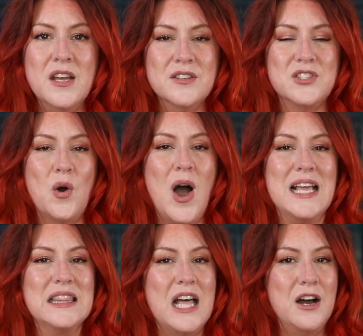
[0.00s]
So
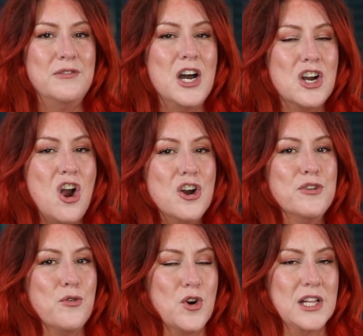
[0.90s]
I love a
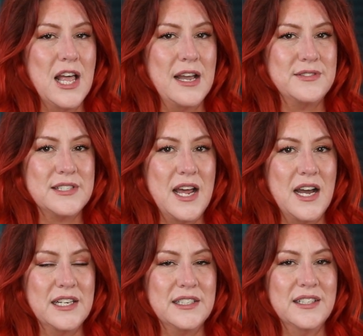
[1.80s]
carnivore
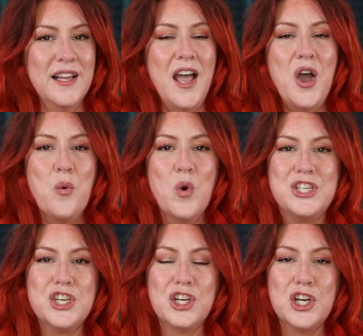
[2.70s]
lifestyle,
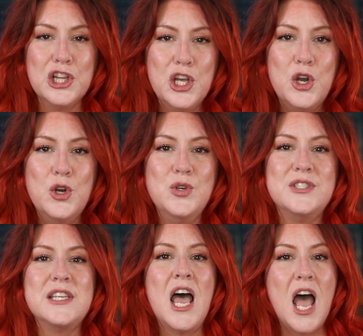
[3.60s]
which
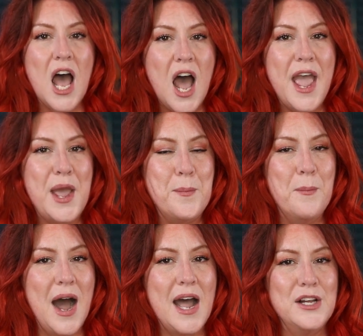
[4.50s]
includes a
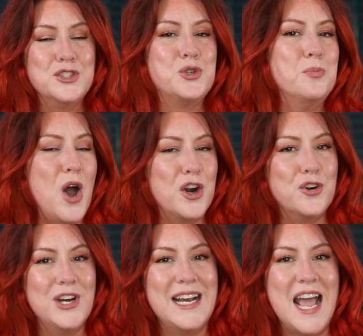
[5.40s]
mild to
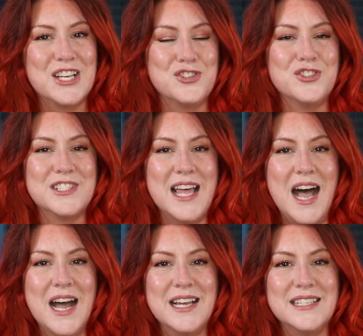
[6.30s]
moderate
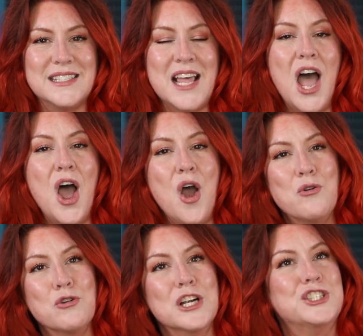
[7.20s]
exercise,
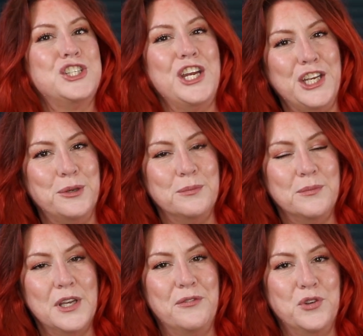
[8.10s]

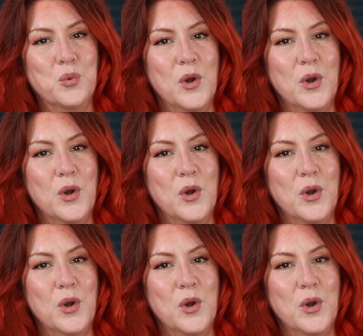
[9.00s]
regime, if you